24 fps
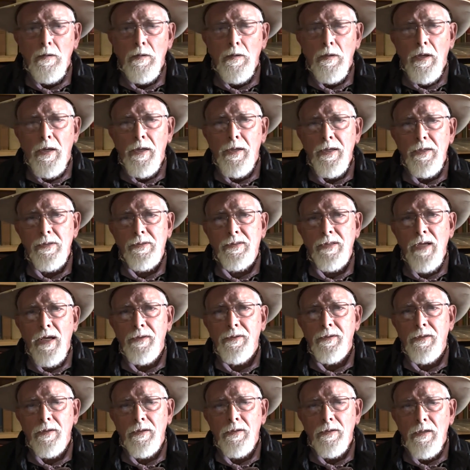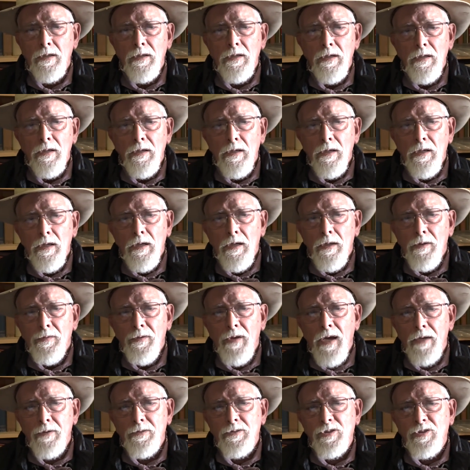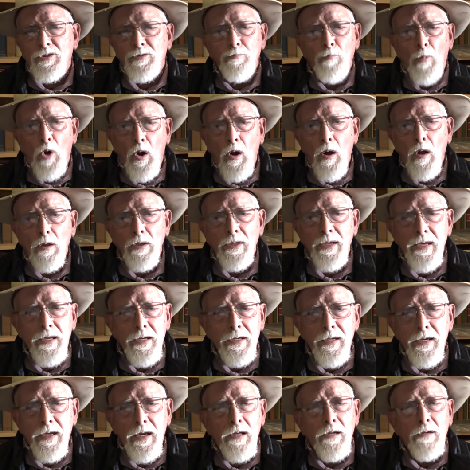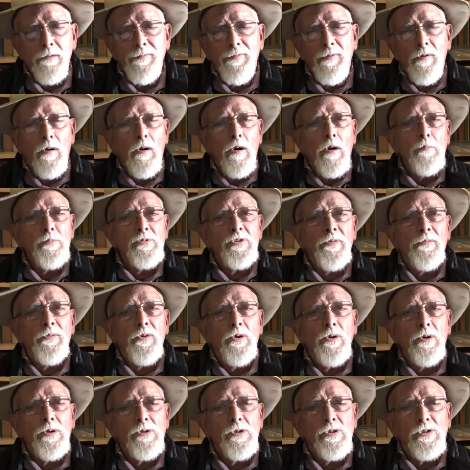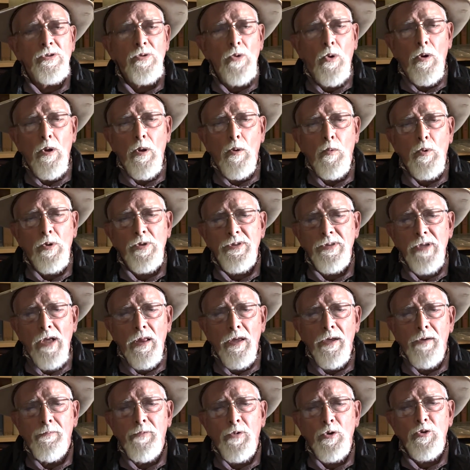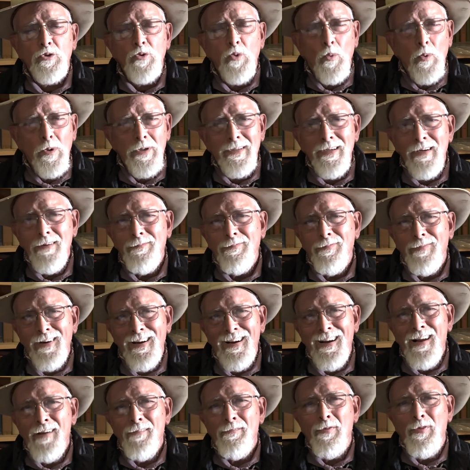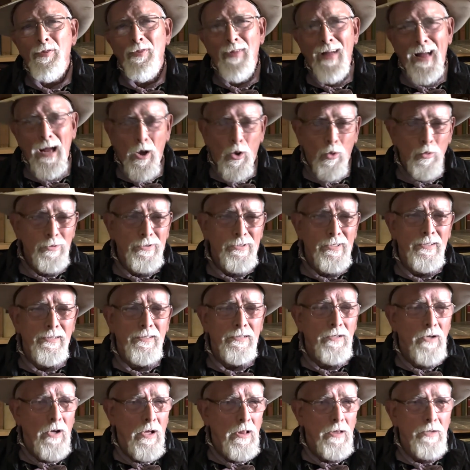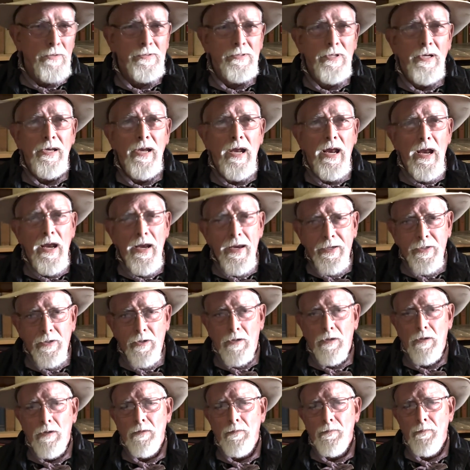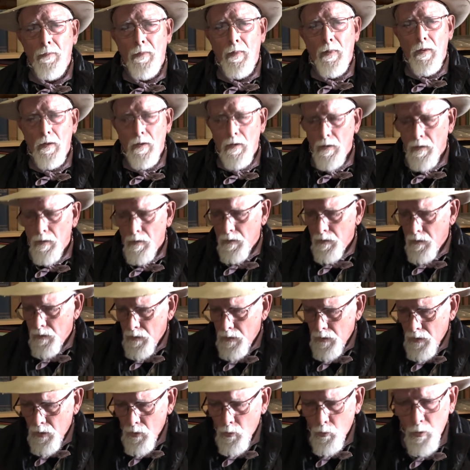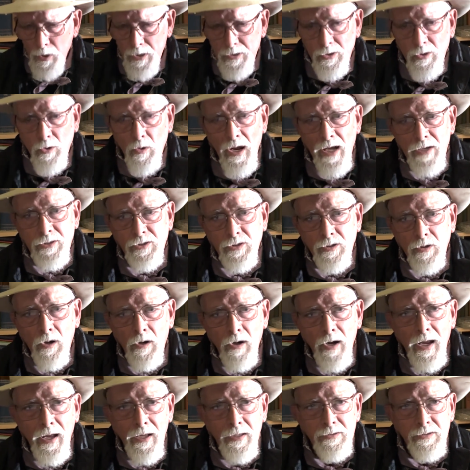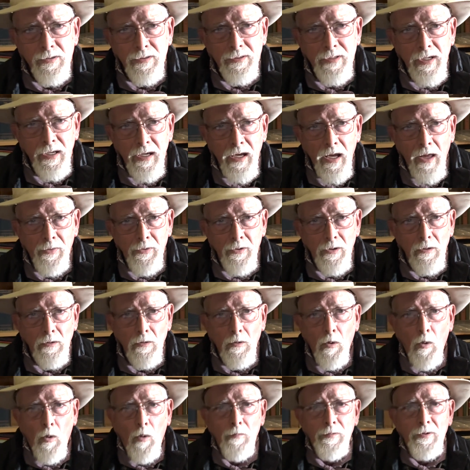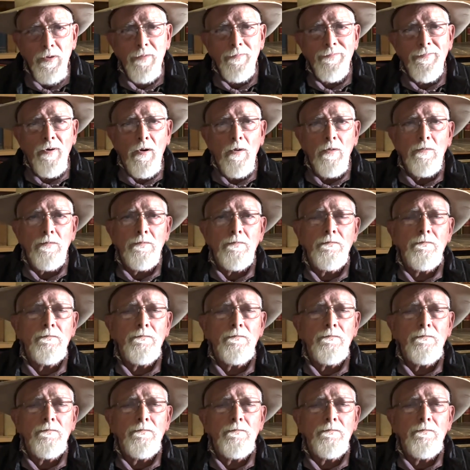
And he said that small Indiana farms of good soil were selling for $25,000 an acre. We scratched our heads together over the phone.